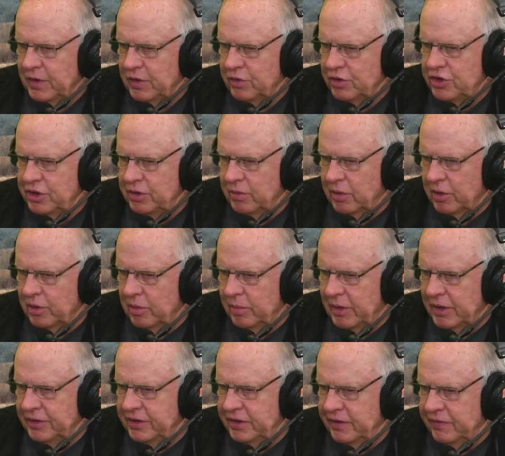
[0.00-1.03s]
She wrote
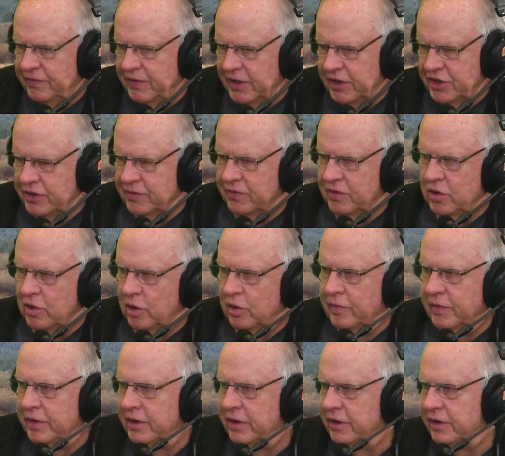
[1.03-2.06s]
about the effects of
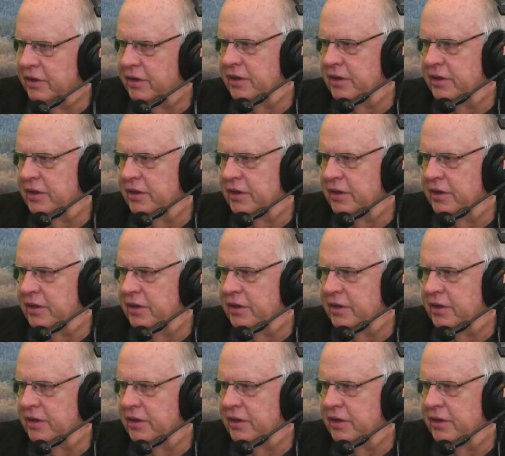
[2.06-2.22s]
COVID in